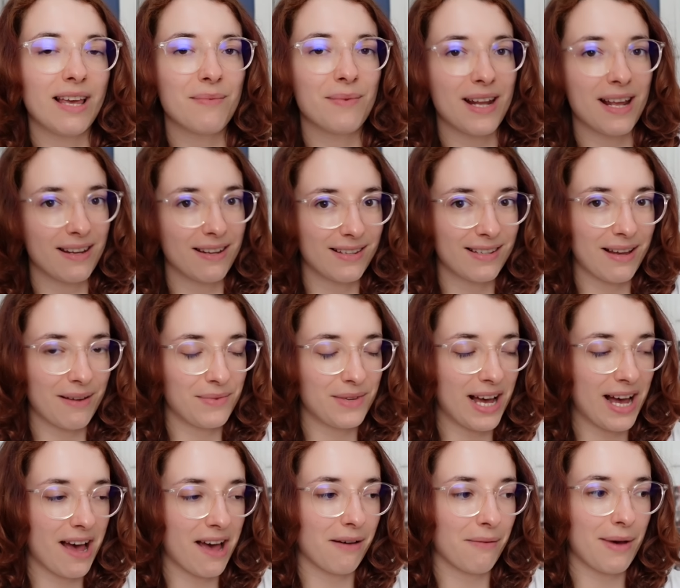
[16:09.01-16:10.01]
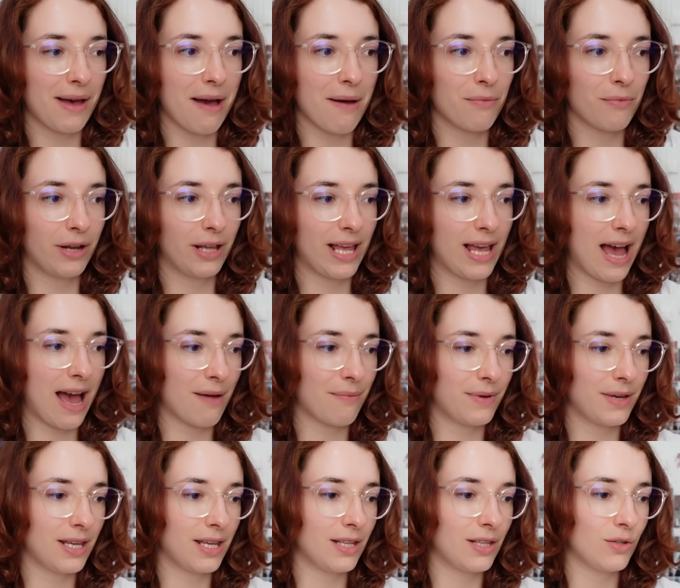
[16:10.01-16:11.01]
but at the same time I'm really
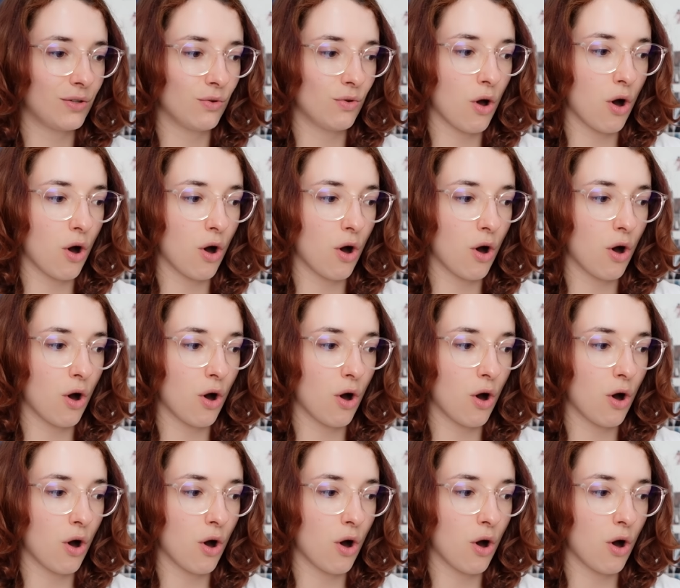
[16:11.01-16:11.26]
happy to